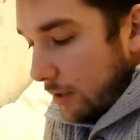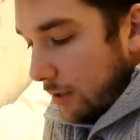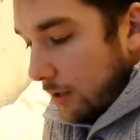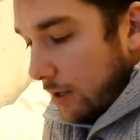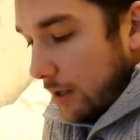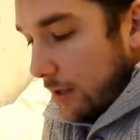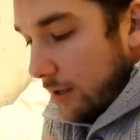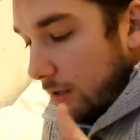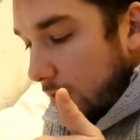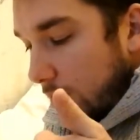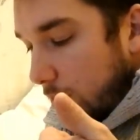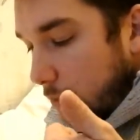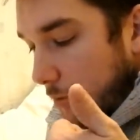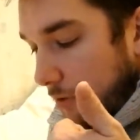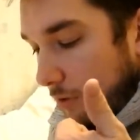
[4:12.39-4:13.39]
Yeah,
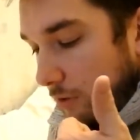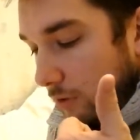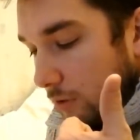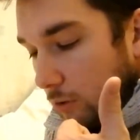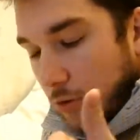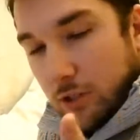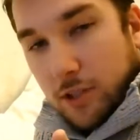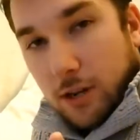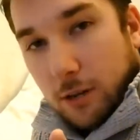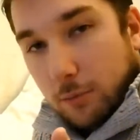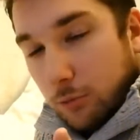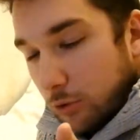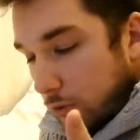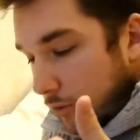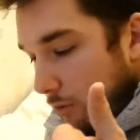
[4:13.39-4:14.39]
it's with no
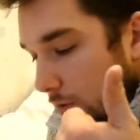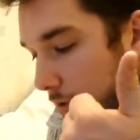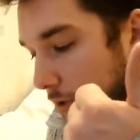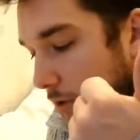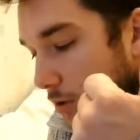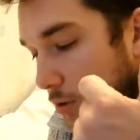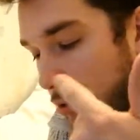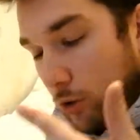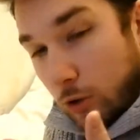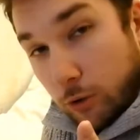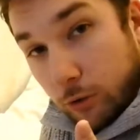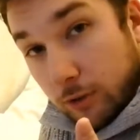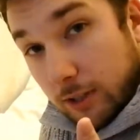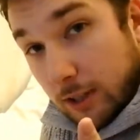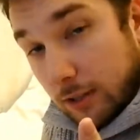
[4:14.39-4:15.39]
GMO, no
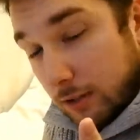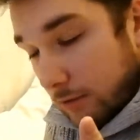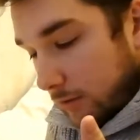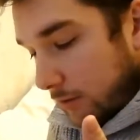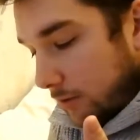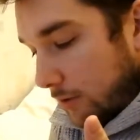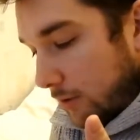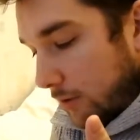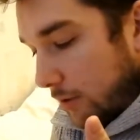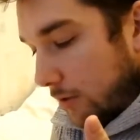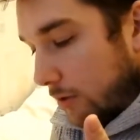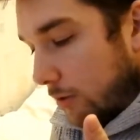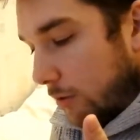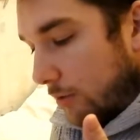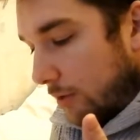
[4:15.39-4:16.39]
gluten. It's
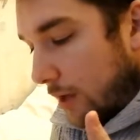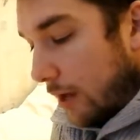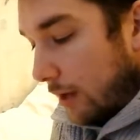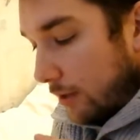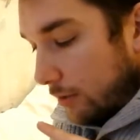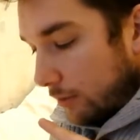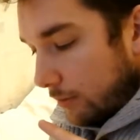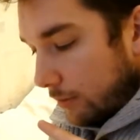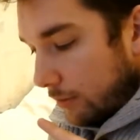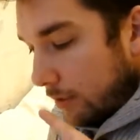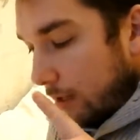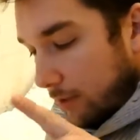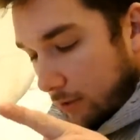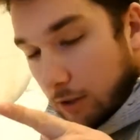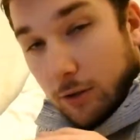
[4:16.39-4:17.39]
gluten-free. Yeah,
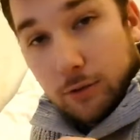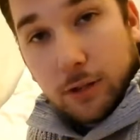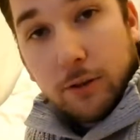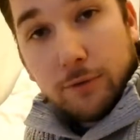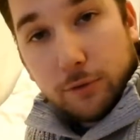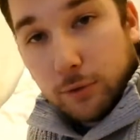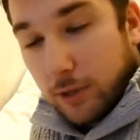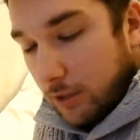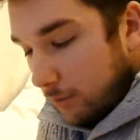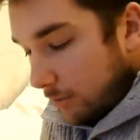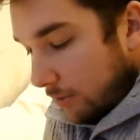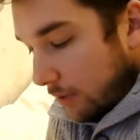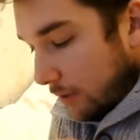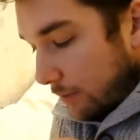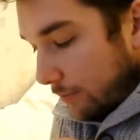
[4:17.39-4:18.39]
gluten-free,
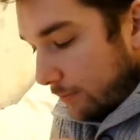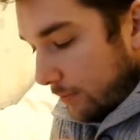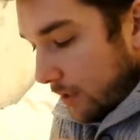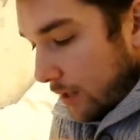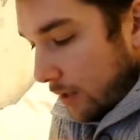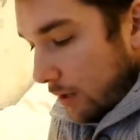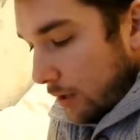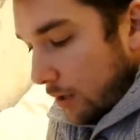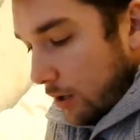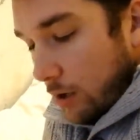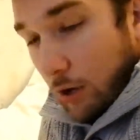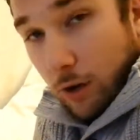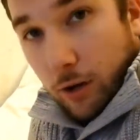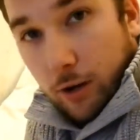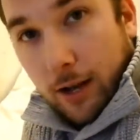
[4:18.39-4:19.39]
yeah.
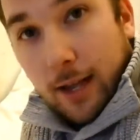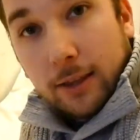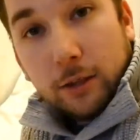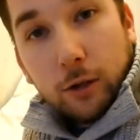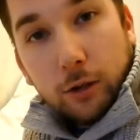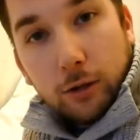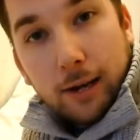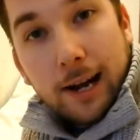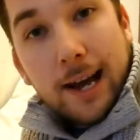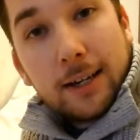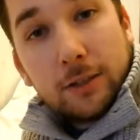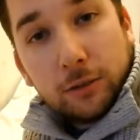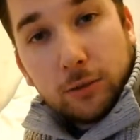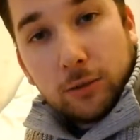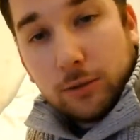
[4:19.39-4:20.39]
And
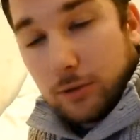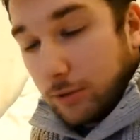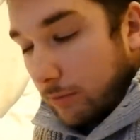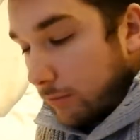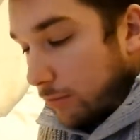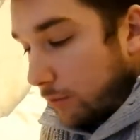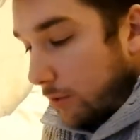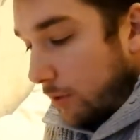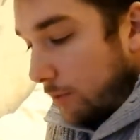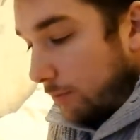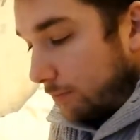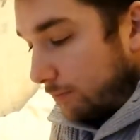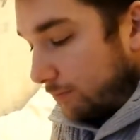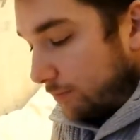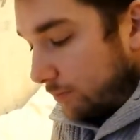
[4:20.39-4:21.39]
lactose-free.
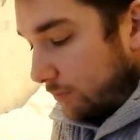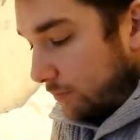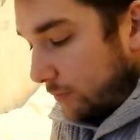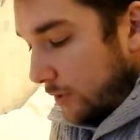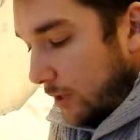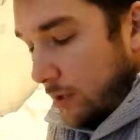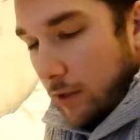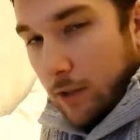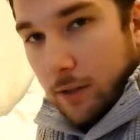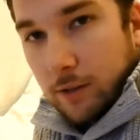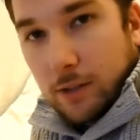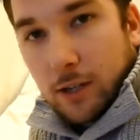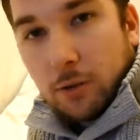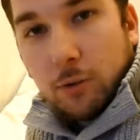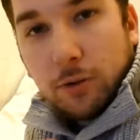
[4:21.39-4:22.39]

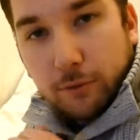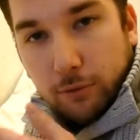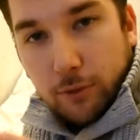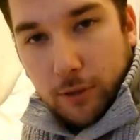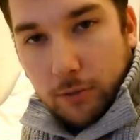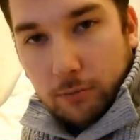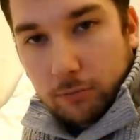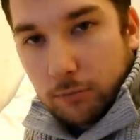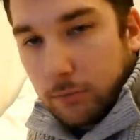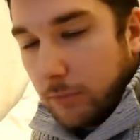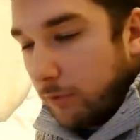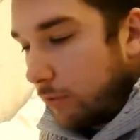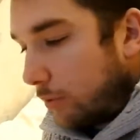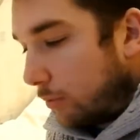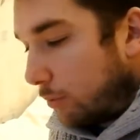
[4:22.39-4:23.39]
Dairy-free,
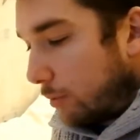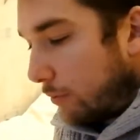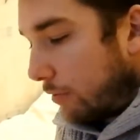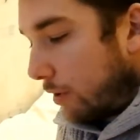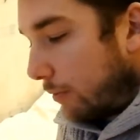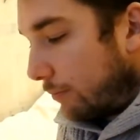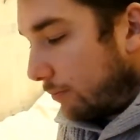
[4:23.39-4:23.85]
if you prefer.